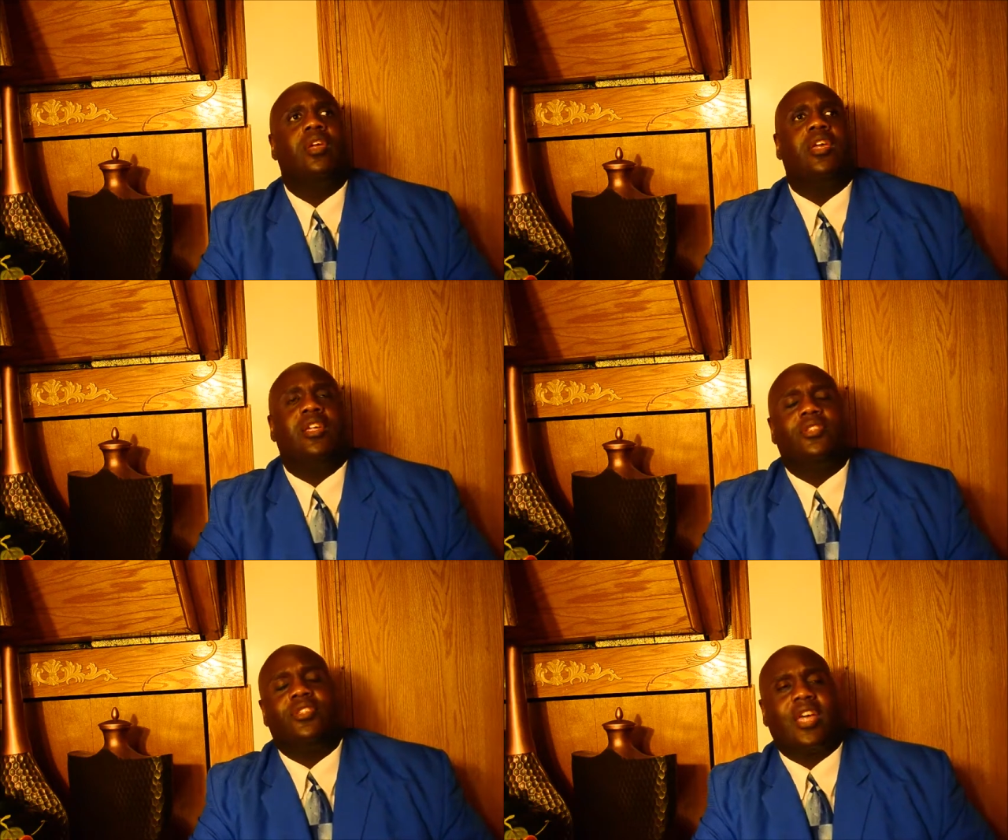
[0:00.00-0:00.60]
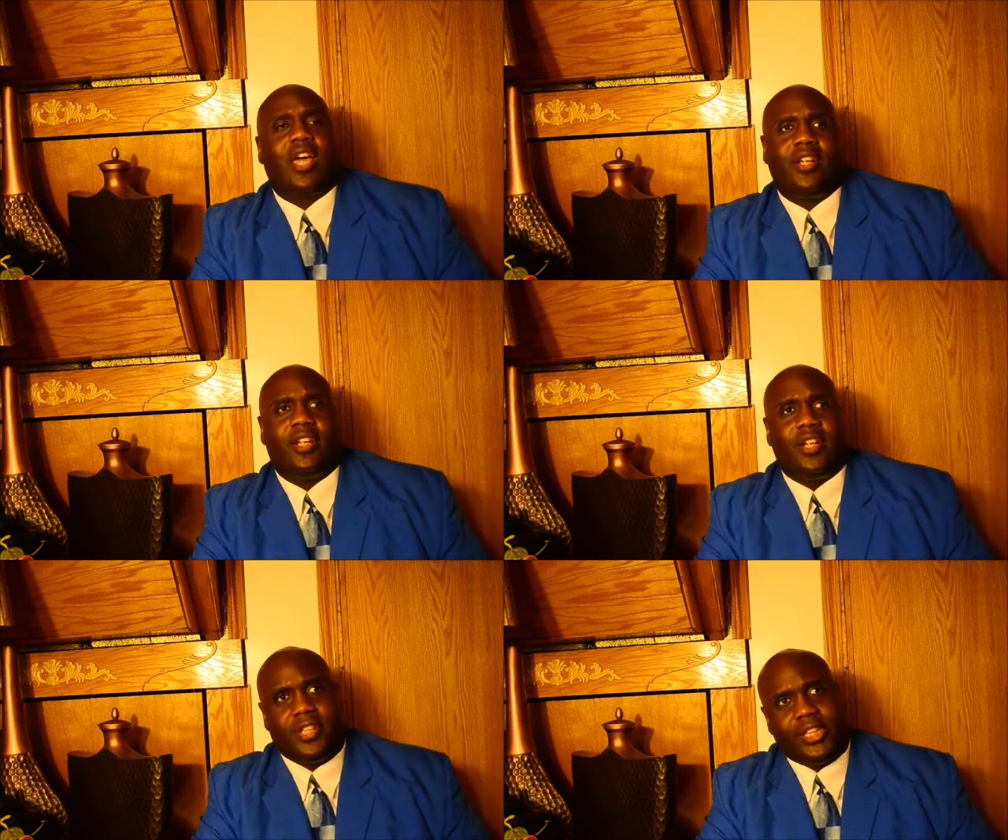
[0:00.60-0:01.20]
Inside
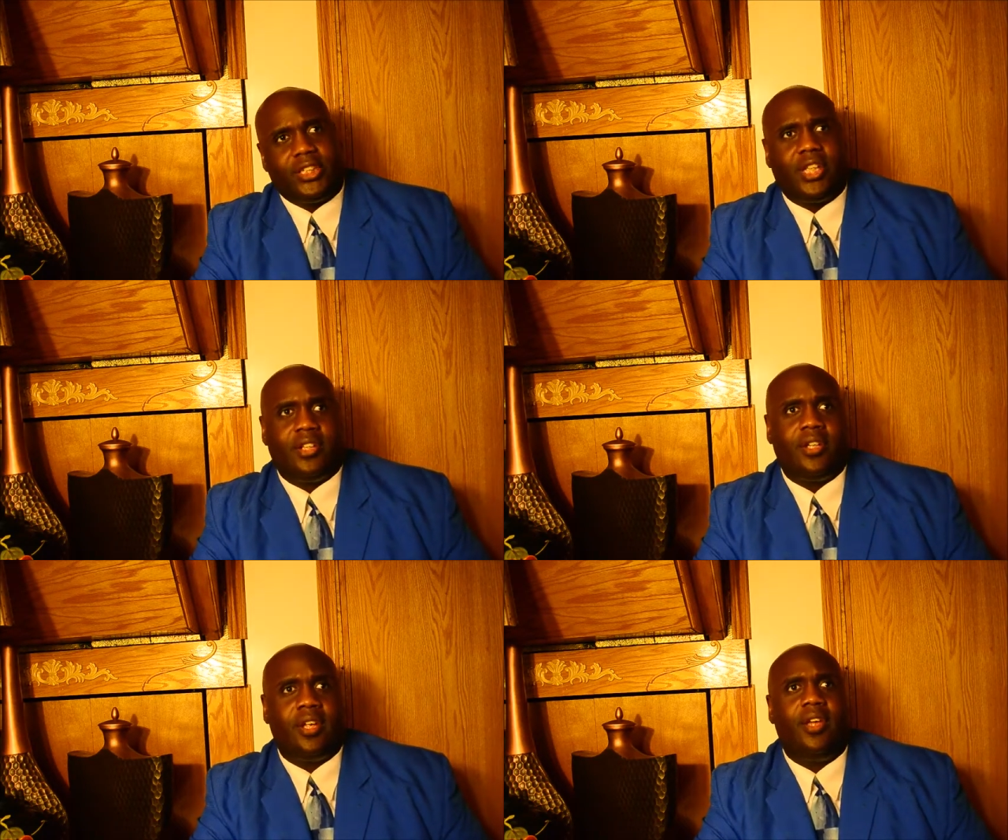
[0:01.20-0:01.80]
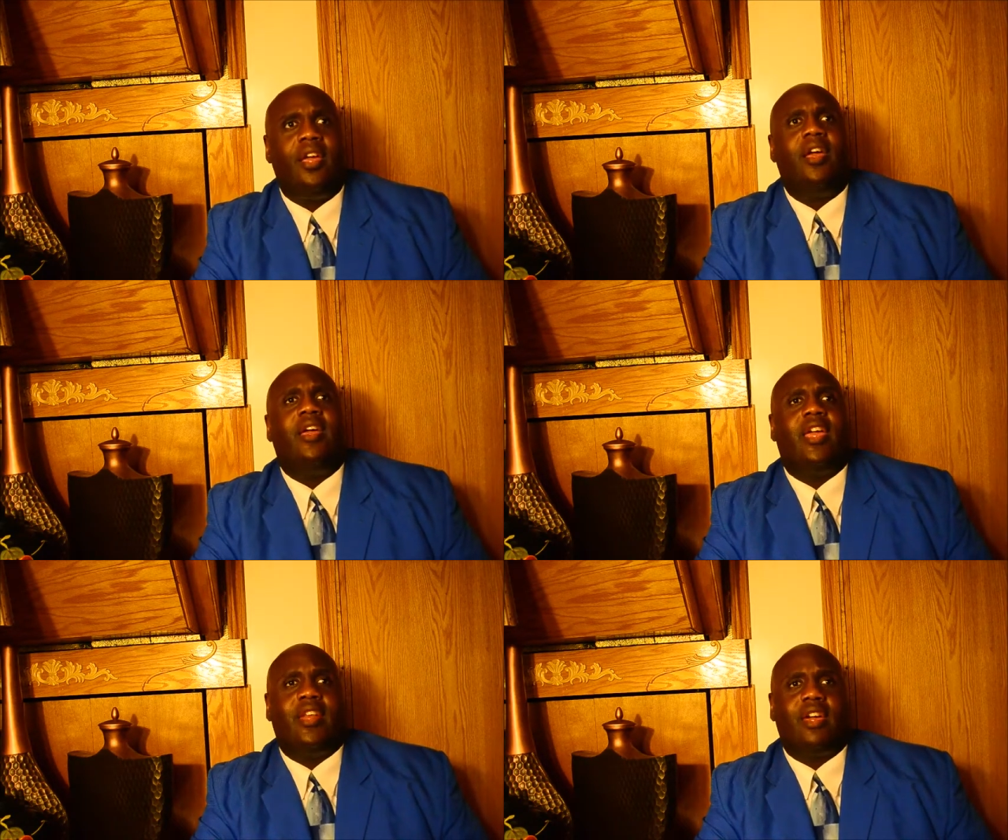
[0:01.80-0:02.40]
Edition,
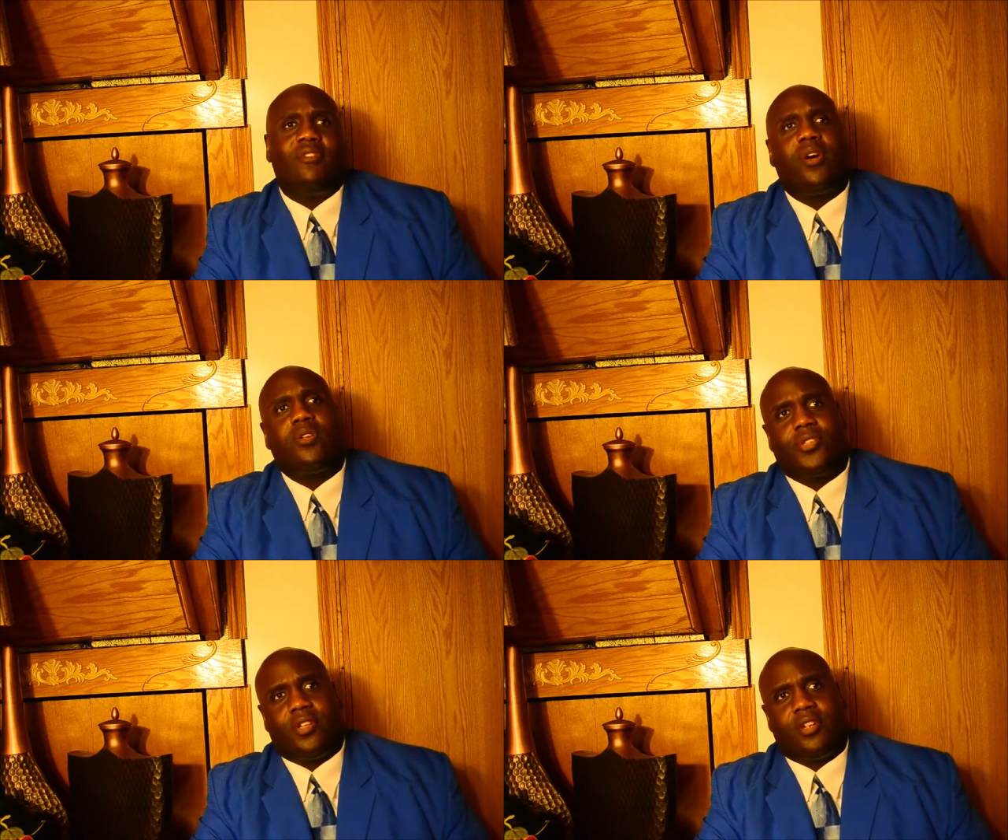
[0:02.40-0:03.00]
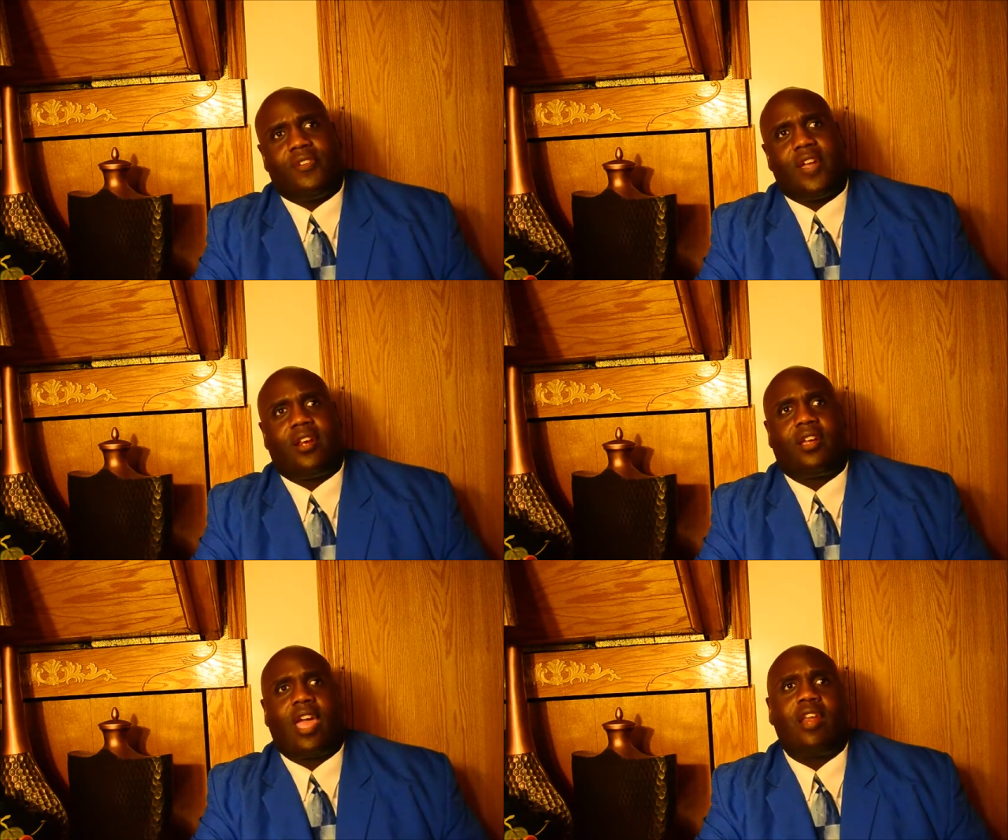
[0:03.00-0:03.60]
and that falls under
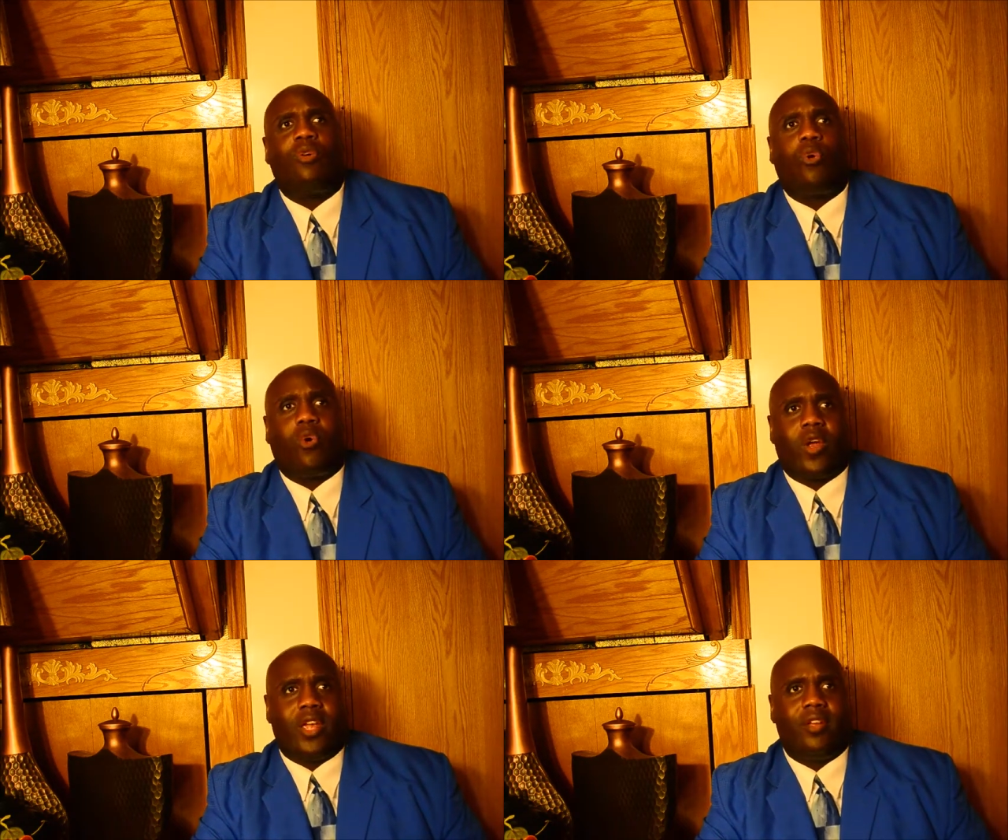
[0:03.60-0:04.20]
category.